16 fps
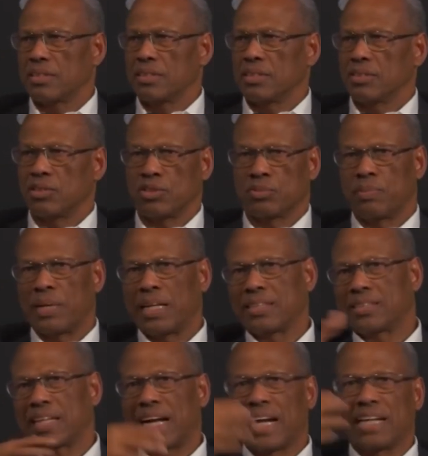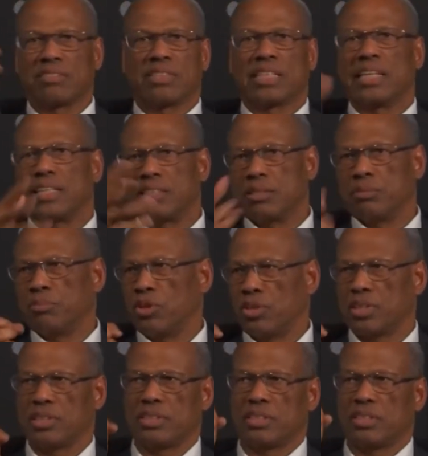Those banks aggregate the
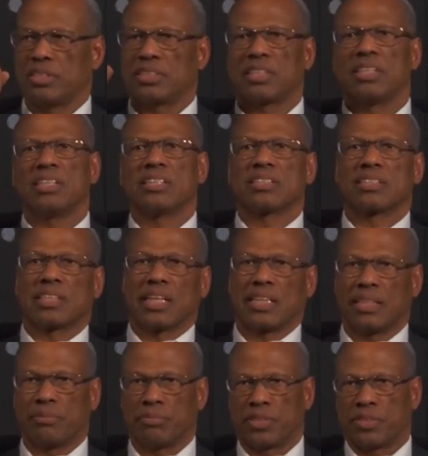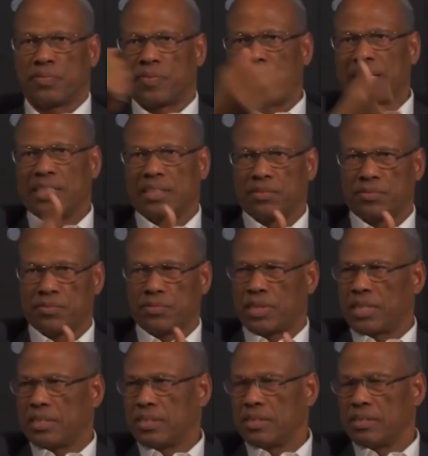mortgages, sell them to Fannie and
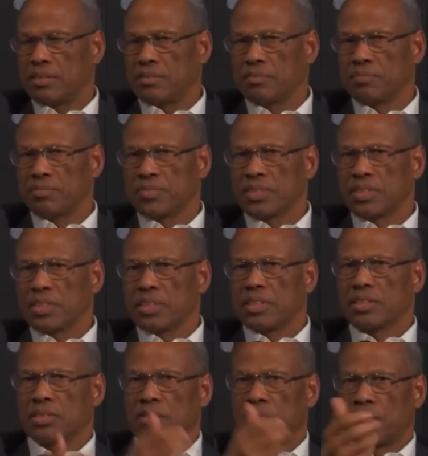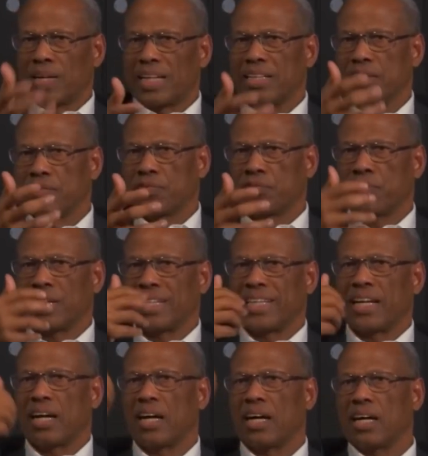Freddie. So Fannie and Freddie
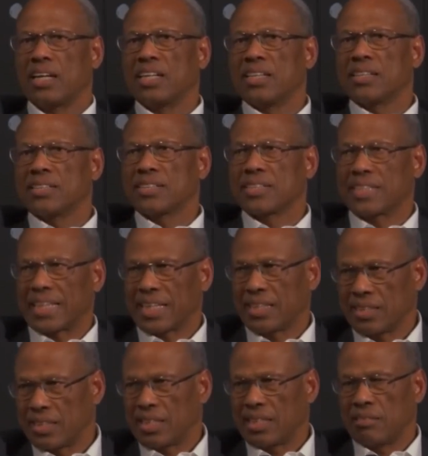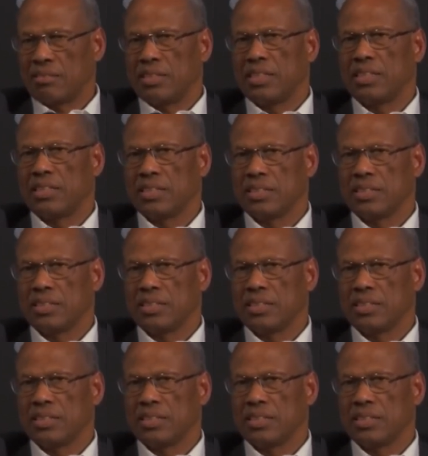are secondary